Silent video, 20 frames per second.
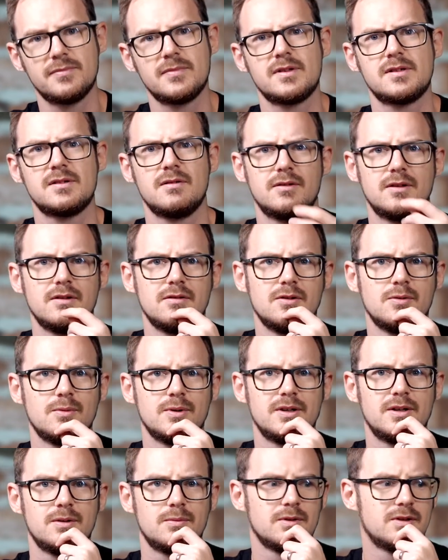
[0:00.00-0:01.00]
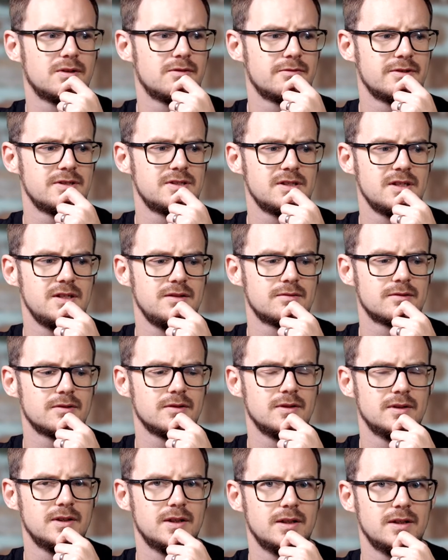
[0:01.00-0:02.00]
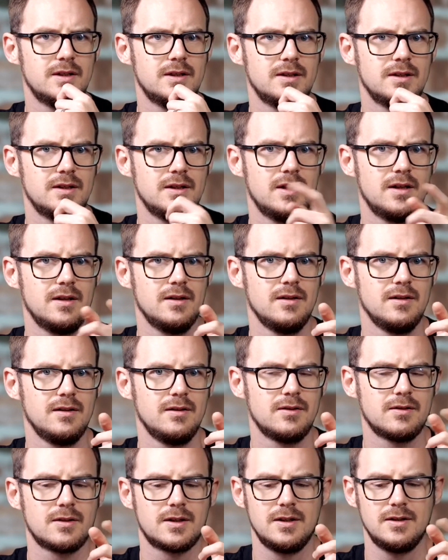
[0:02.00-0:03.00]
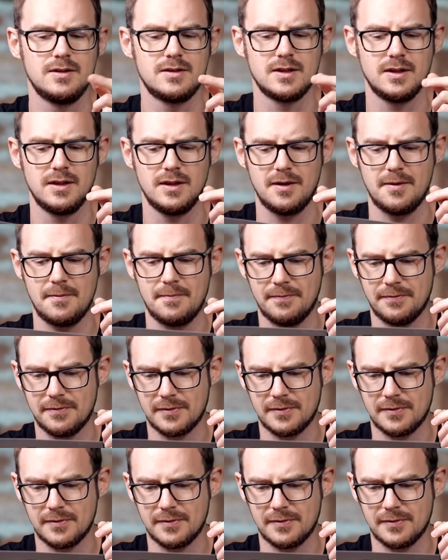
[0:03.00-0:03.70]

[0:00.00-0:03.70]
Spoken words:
So I don't know why you'd want a receiver on there. I'll look into that.